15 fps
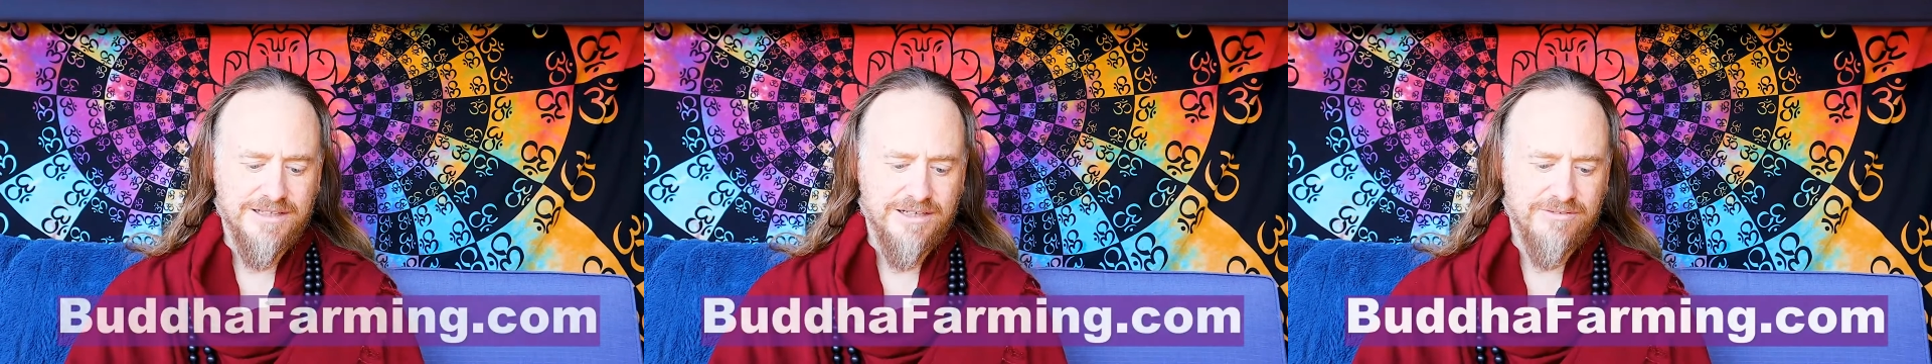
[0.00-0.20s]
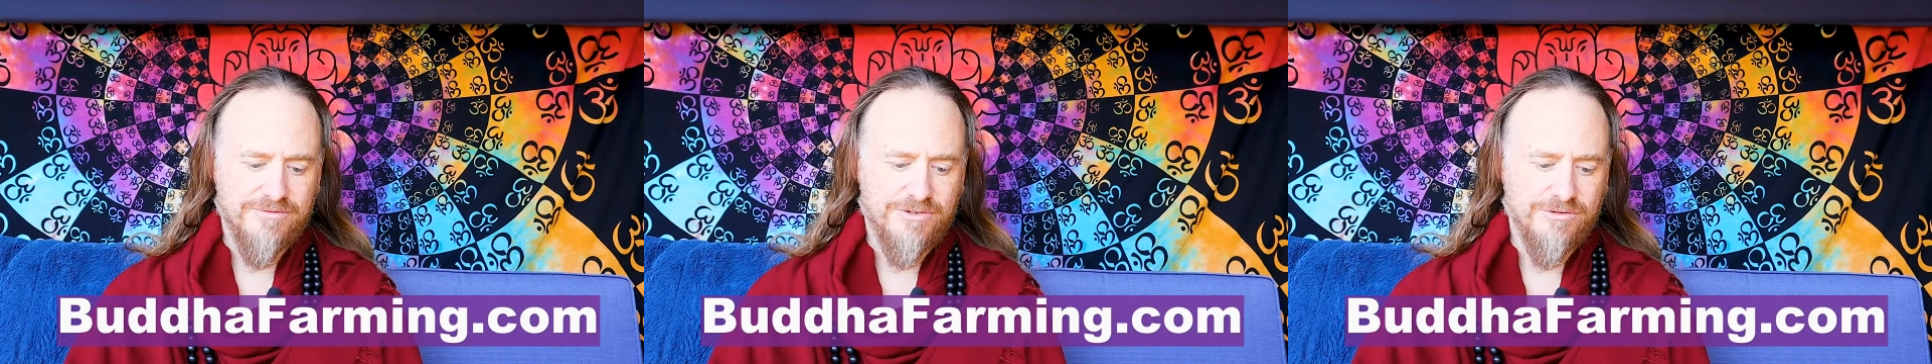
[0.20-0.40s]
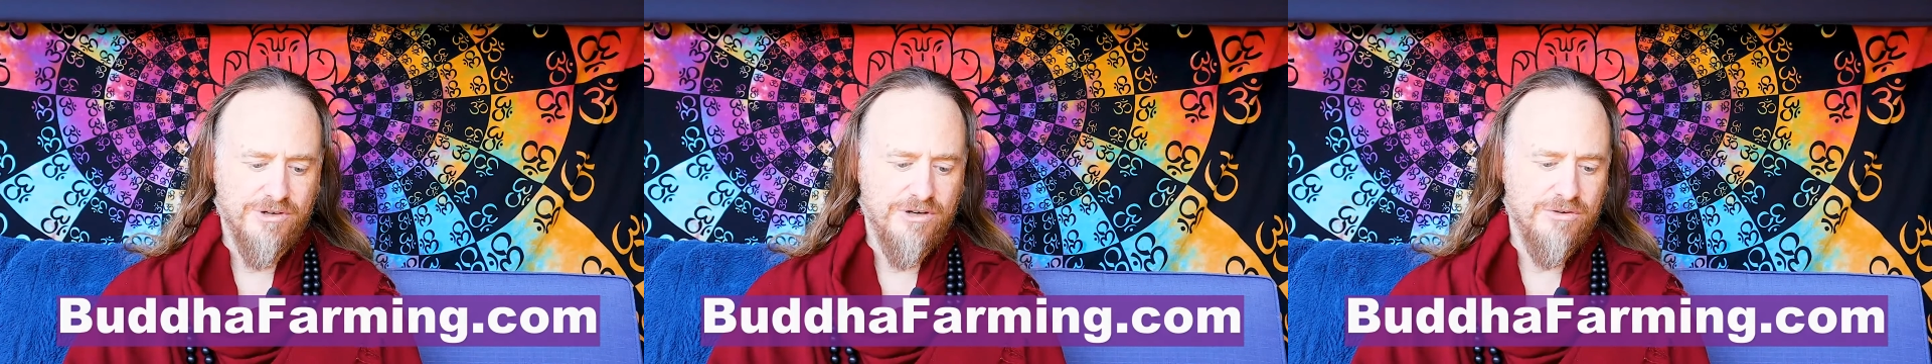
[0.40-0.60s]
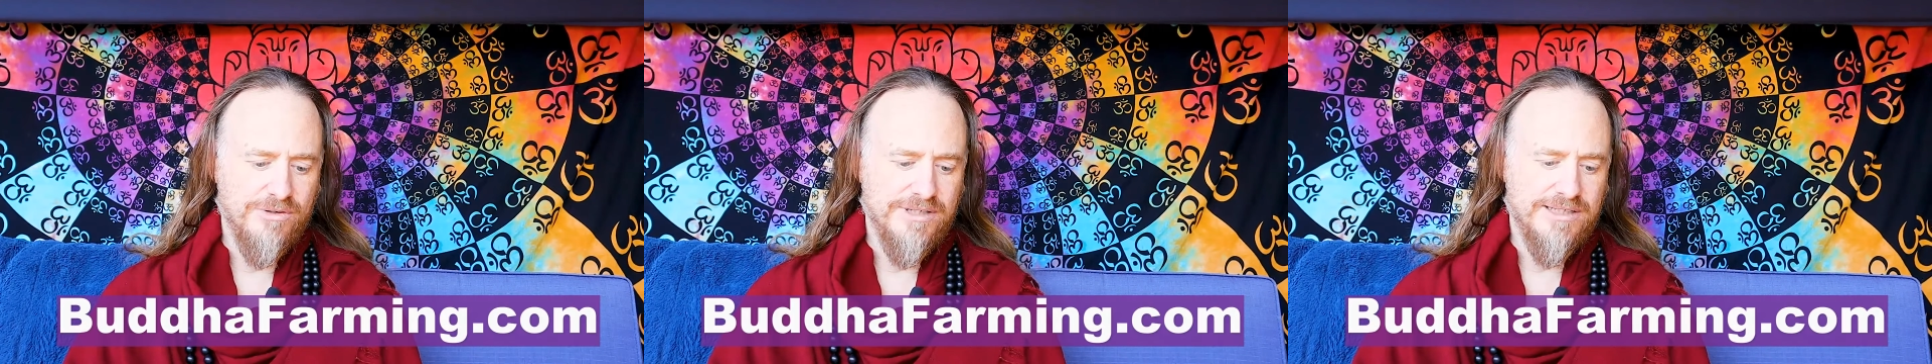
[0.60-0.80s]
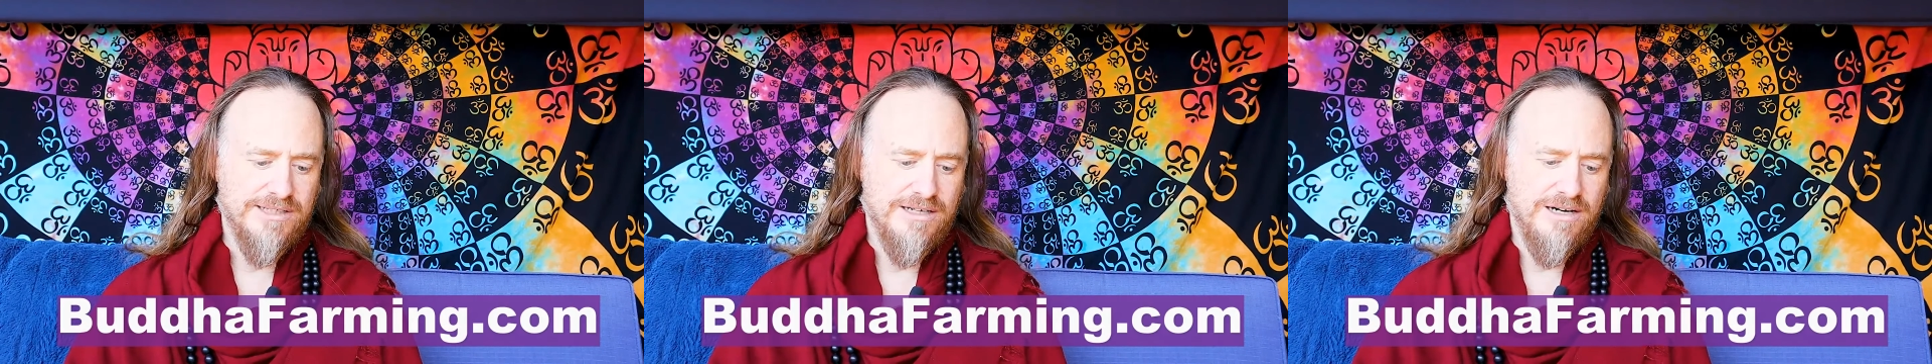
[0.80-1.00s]
of
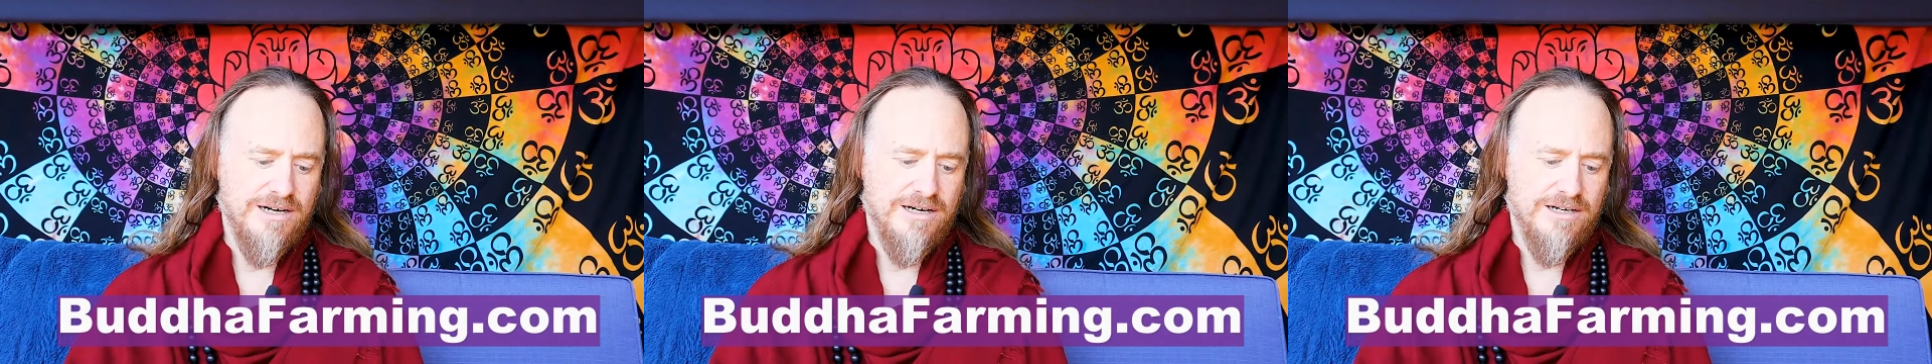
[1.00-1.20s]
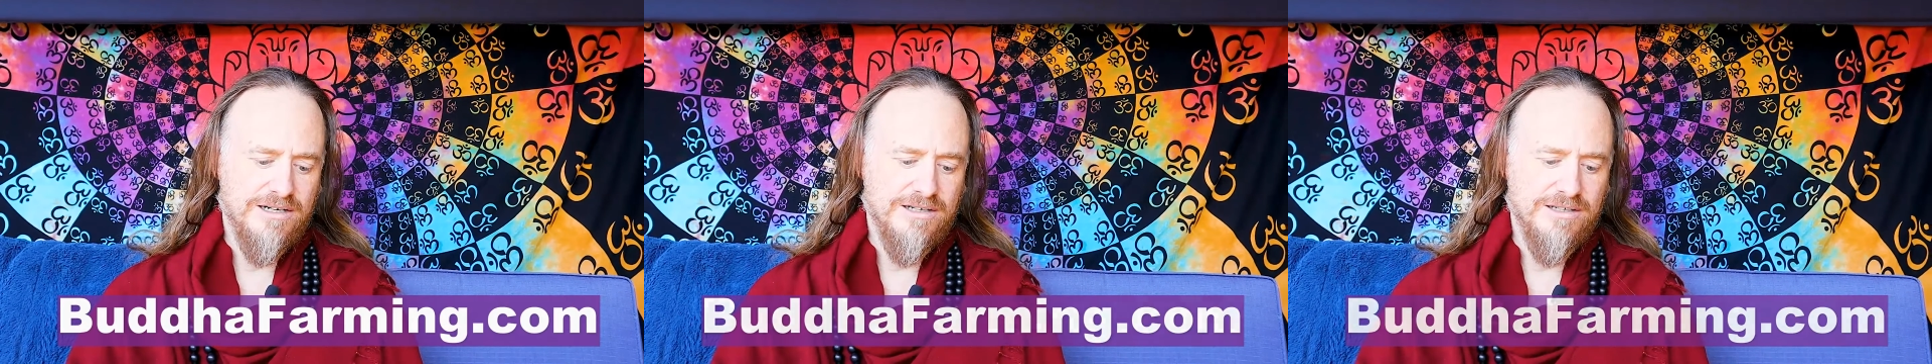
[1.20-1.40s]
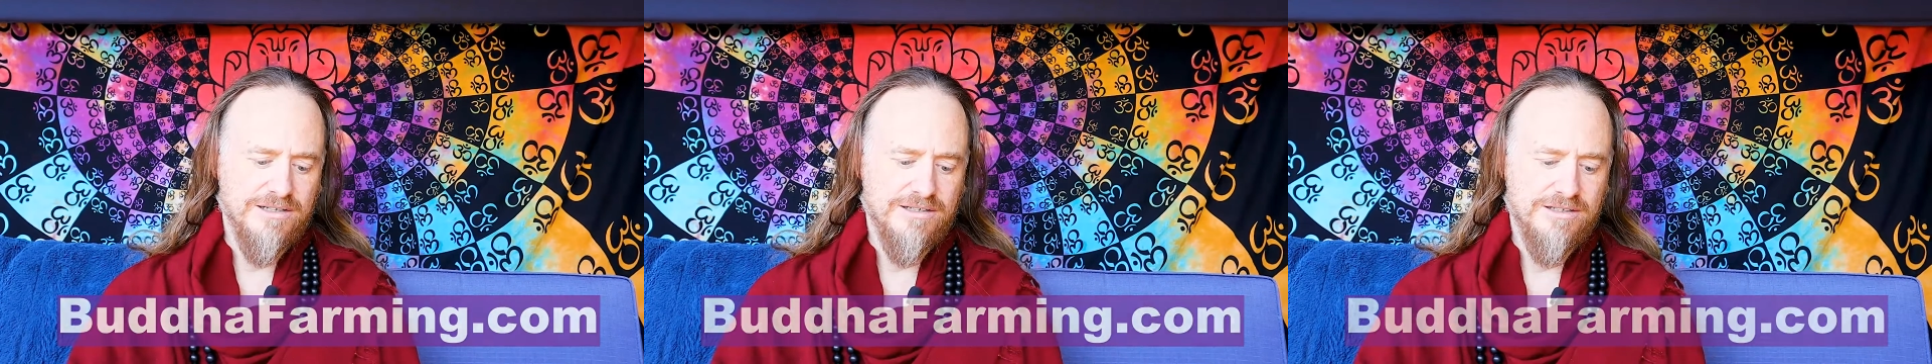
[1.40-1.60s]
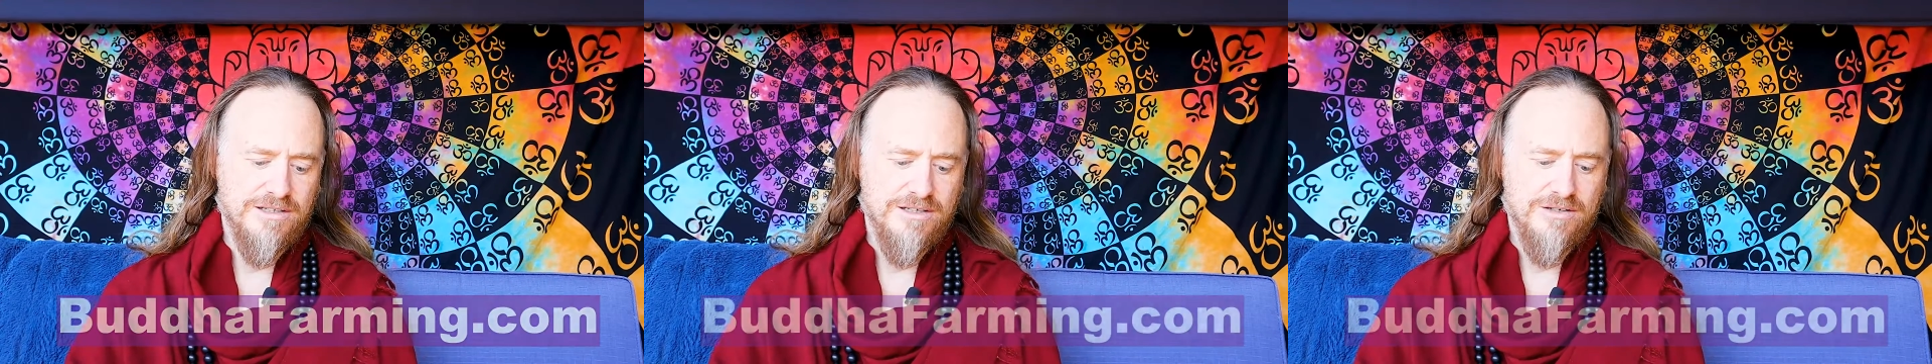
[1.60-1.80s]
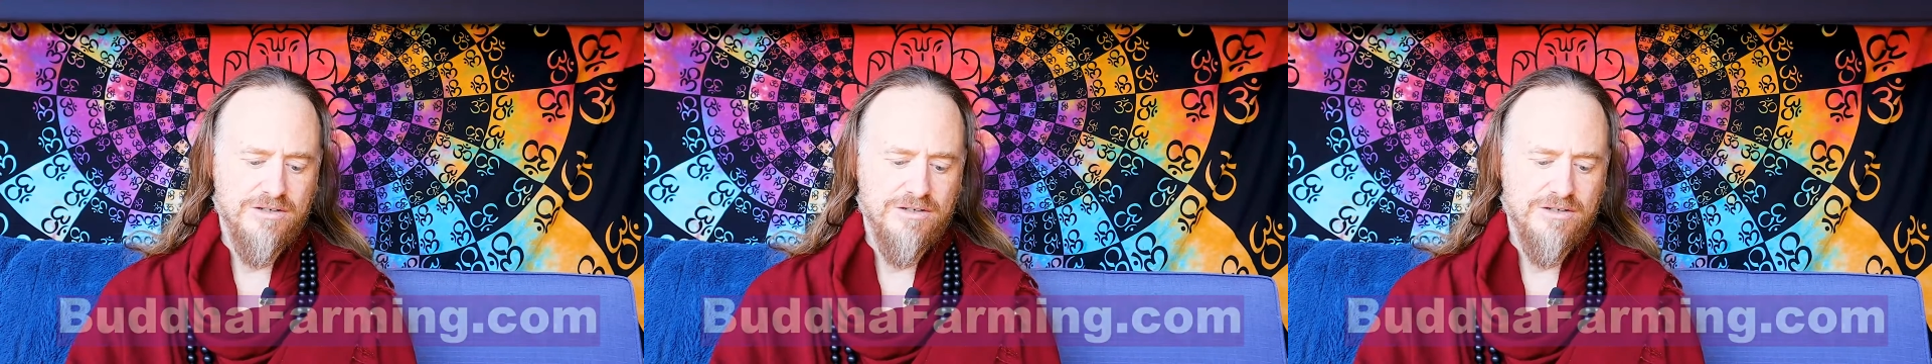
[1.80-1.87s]
growing our